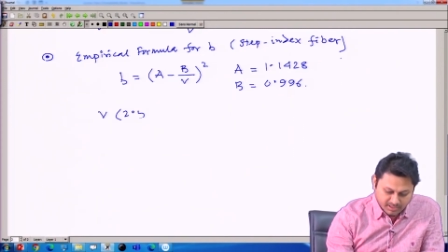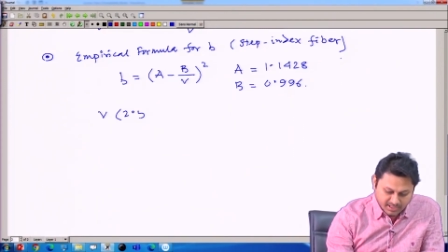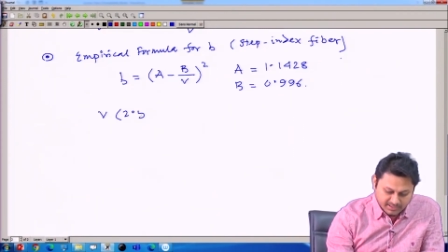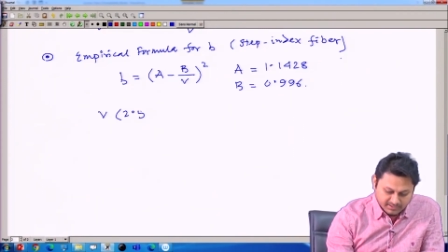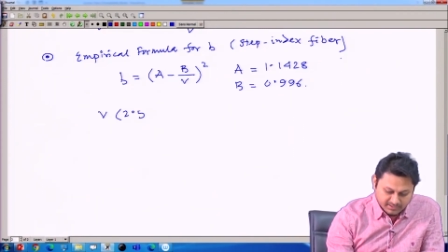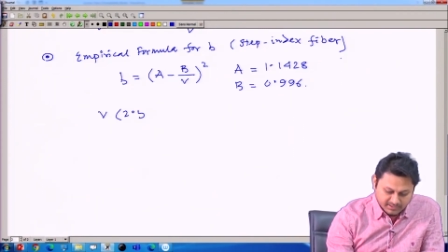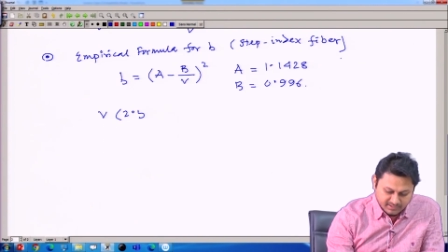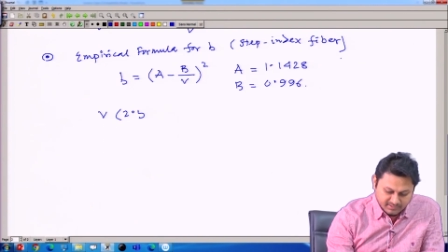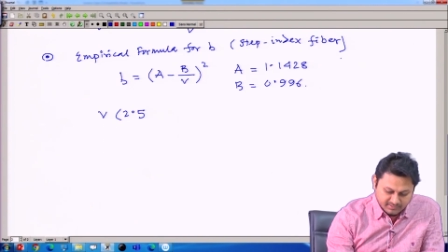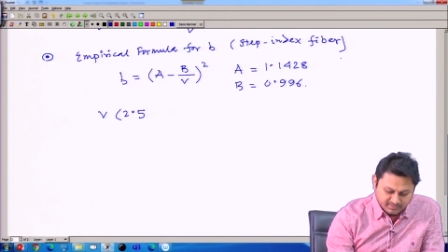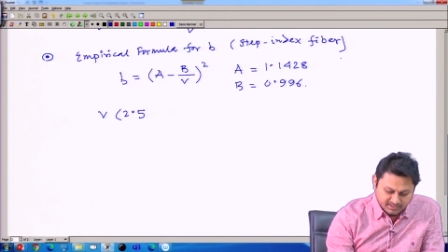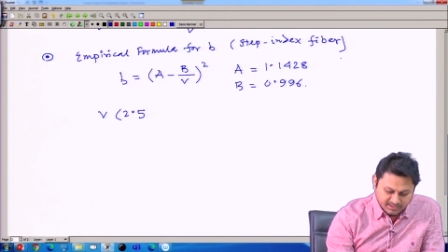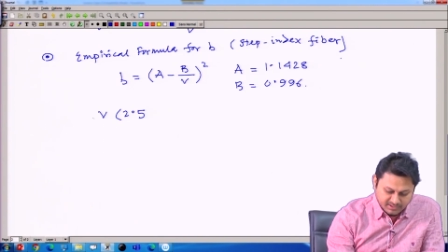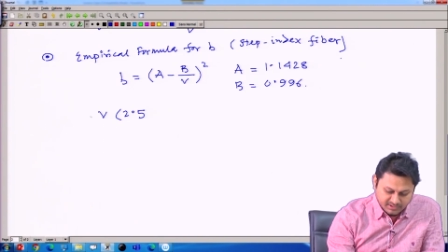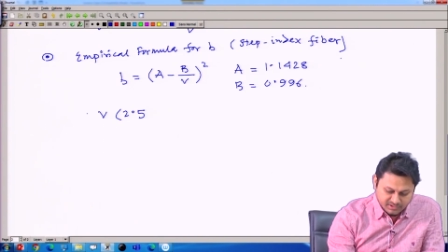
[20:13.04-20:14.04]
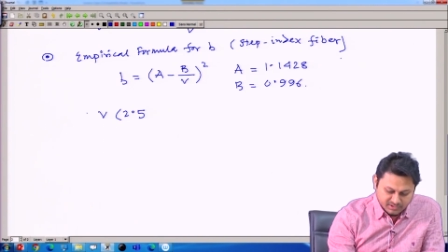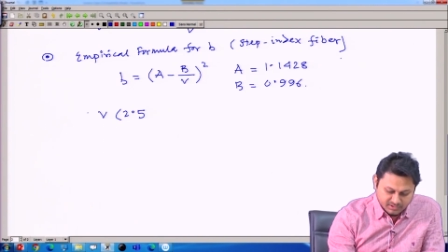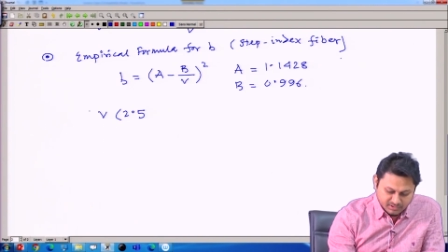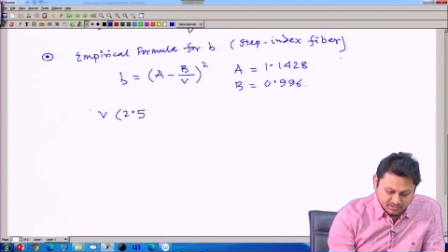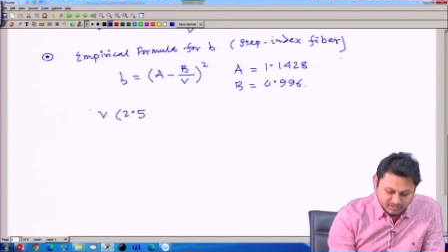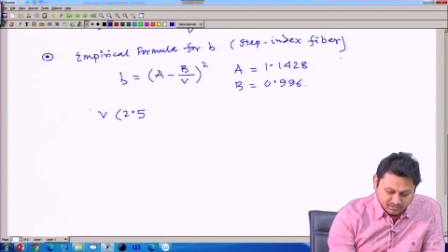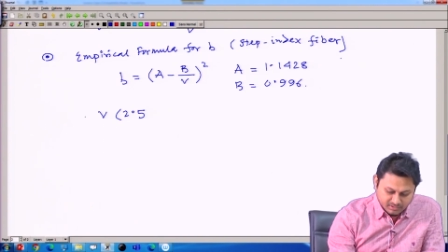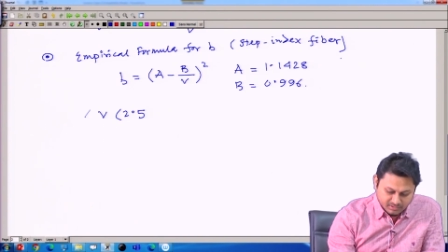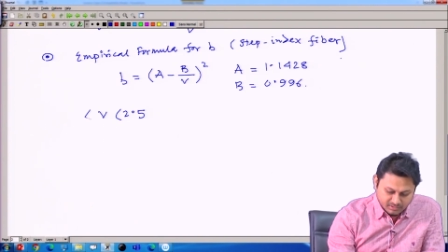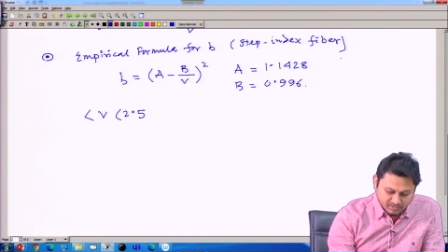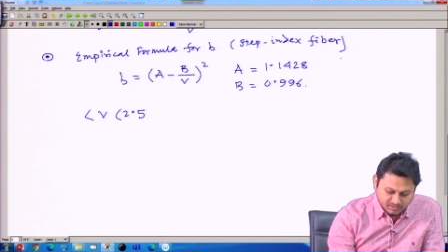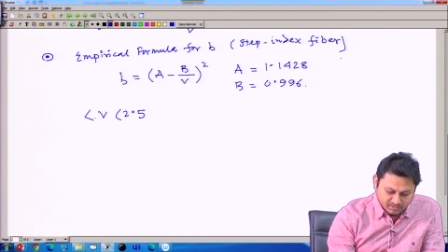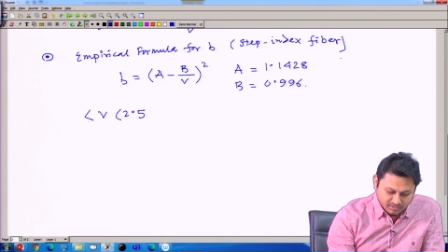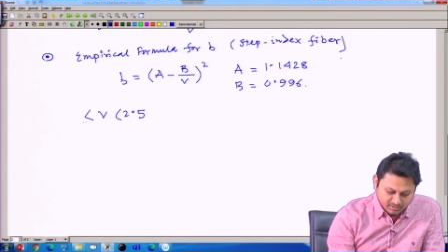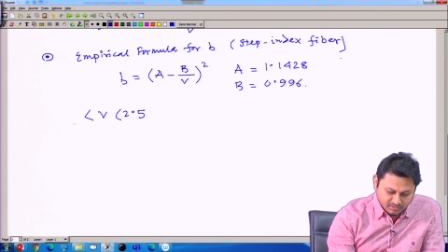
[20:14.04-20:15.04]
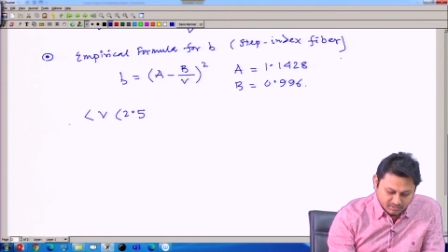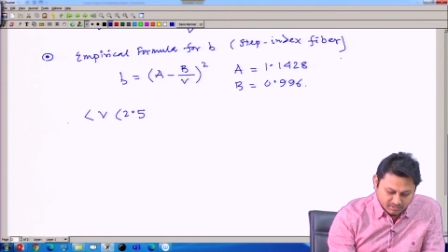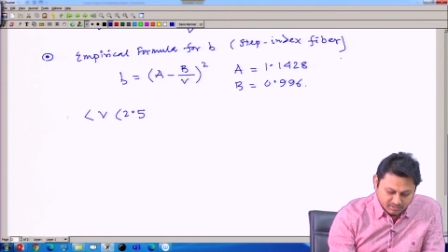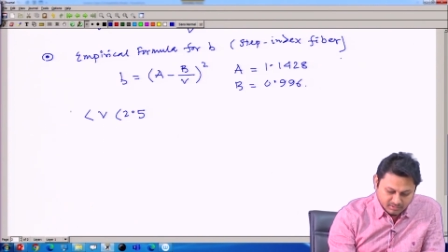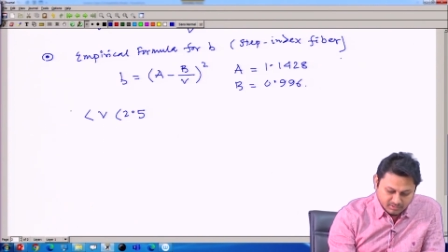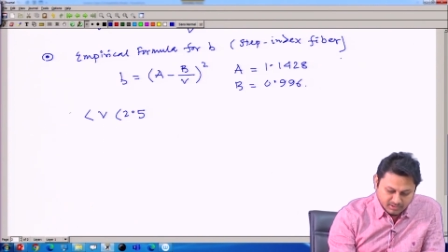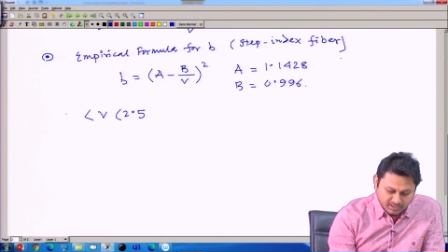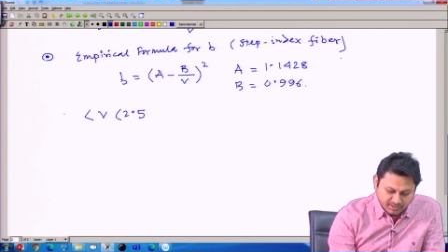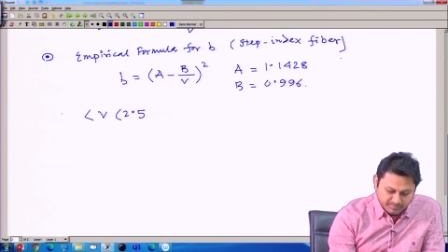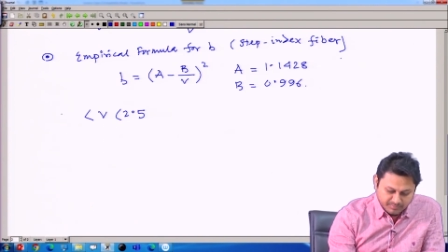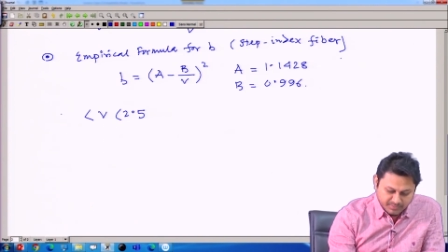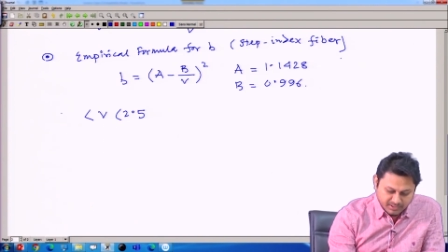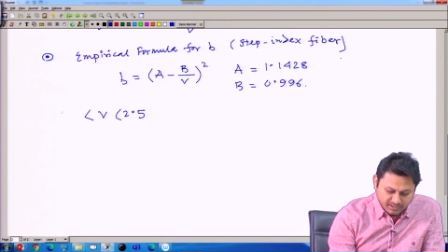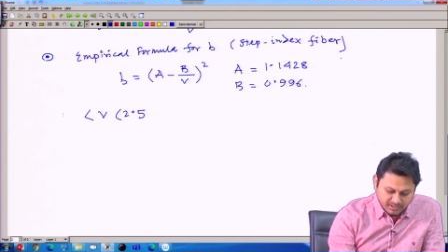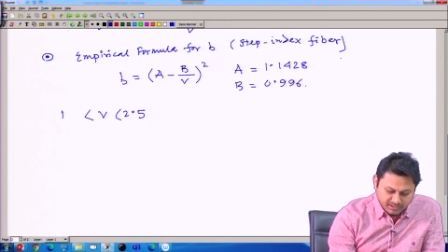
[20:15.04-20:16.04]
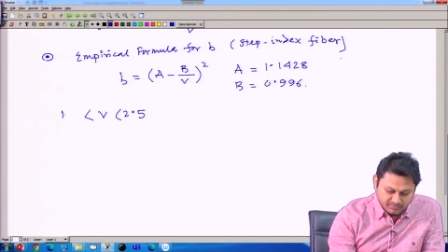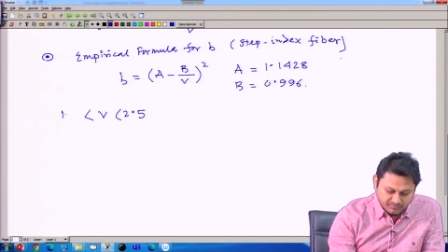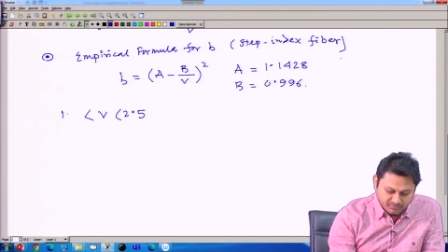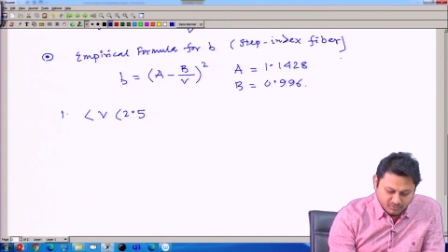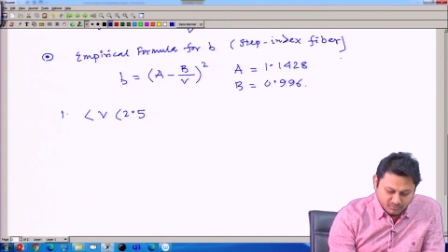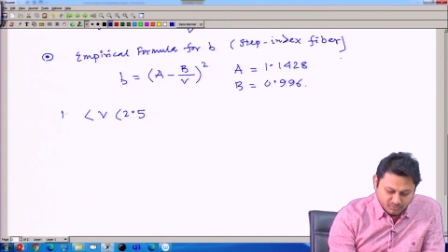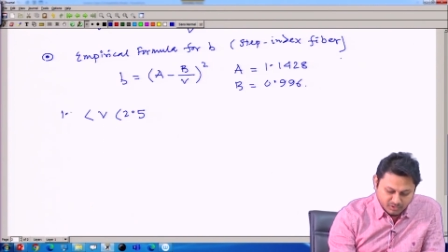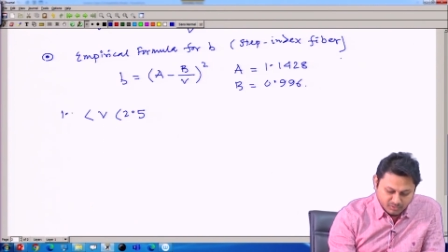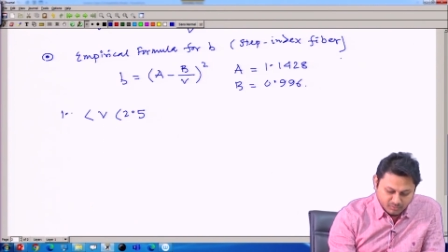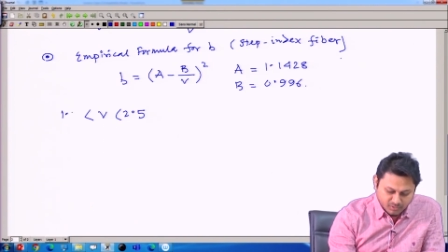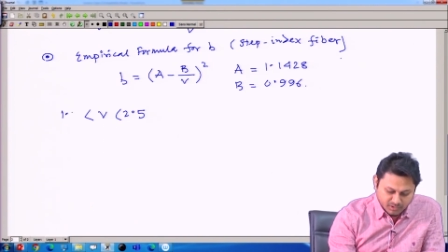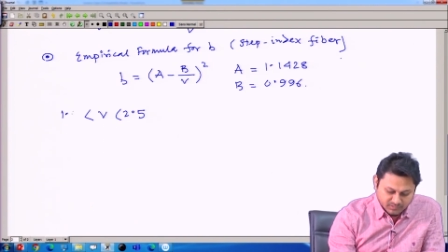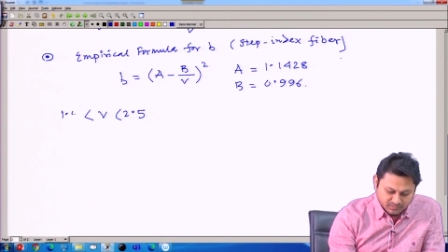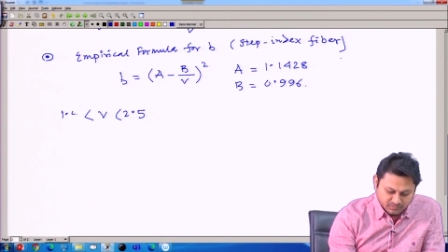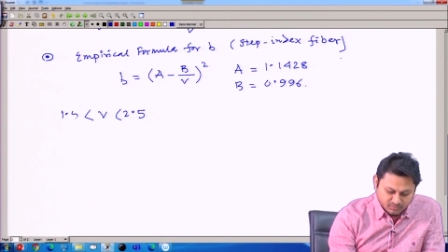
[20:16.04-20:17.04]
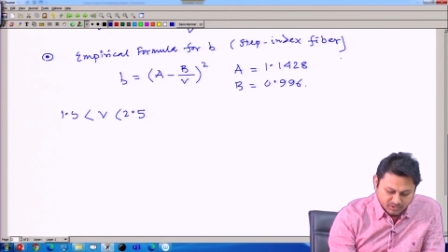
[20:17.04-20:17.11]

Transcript: At this range, the empirical formula works